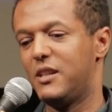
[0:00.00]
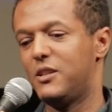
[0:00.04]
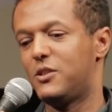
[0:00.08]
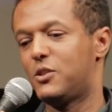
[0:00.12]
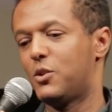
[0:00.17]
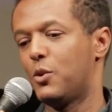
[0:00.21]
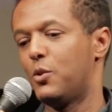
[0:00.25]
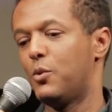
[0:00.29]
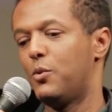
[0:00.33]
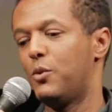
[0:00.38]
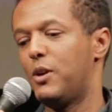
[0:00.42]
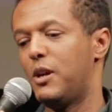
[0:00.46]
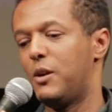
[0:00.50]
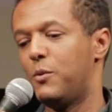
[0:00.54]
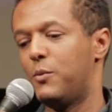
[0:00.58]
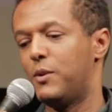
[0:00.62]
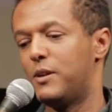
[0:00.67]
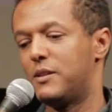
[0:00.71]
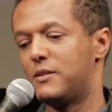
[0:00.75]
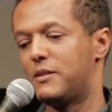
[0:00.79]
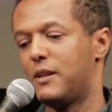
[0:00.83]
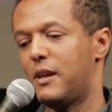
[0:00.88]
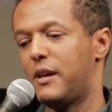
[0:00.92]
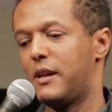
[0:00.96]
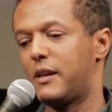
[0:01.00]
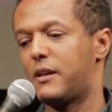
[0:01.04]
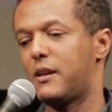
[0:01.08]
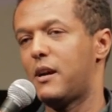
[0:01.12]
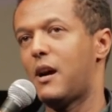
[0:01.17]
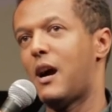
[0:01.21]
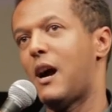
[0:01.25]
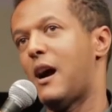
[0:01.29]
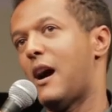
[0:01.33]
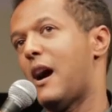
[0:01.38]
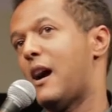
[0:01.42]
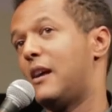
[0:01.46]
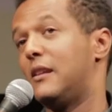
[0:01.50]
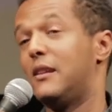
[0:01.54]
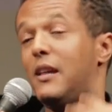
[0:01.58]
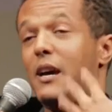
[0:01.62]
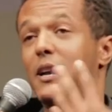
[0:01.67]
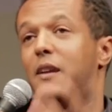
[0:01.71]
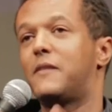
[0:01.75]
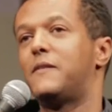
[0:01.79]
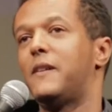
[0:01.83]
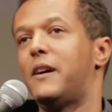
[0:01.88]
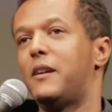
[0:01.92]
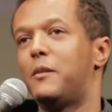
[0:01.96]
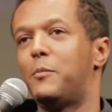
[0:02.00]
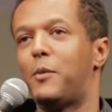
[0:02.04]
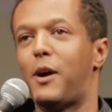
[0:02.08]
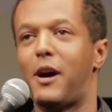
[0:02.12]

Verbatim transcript: So it was like, I like that.